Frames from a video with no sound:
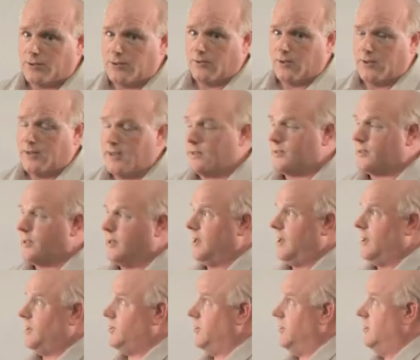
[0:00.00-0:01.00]
and the
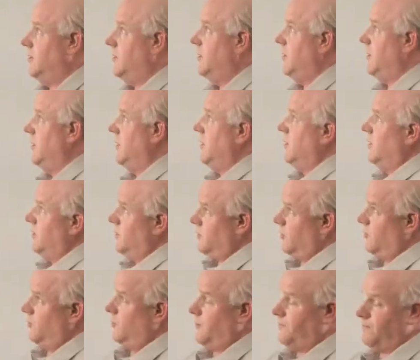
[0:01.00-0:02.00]
destination.
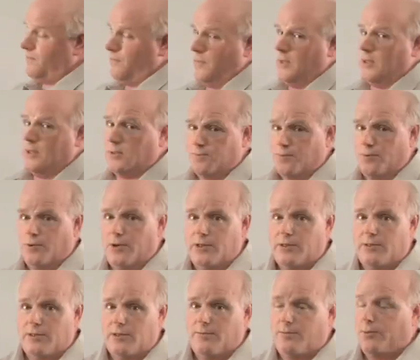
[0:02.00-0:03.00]
So RIP is pretty
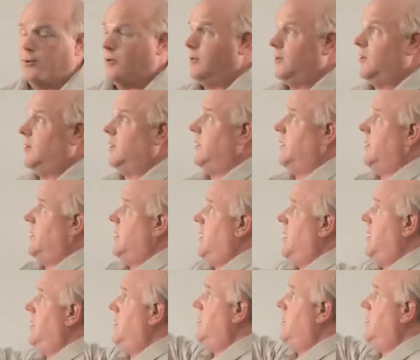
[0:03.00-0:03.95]
simple, and